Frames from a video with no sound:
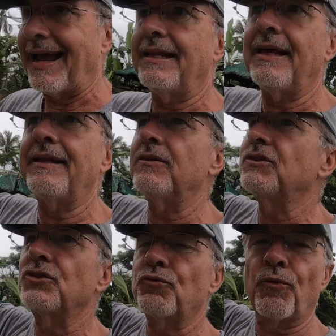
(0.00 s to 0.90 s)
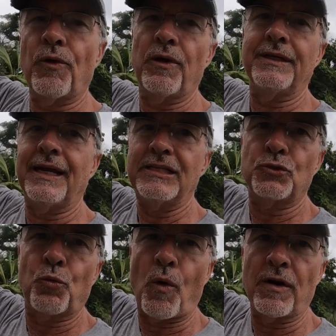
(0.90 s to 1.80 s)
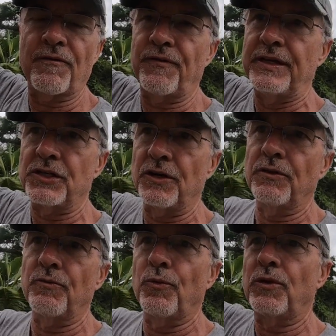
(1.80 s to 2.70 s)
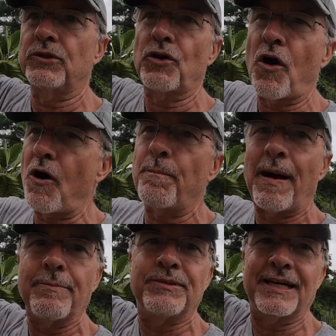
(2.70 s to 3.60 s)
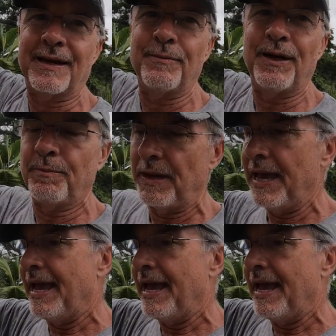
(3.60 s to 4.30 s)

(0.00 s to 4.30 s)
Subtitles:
and then there's this really nice water feature, the real tall pipes that come up,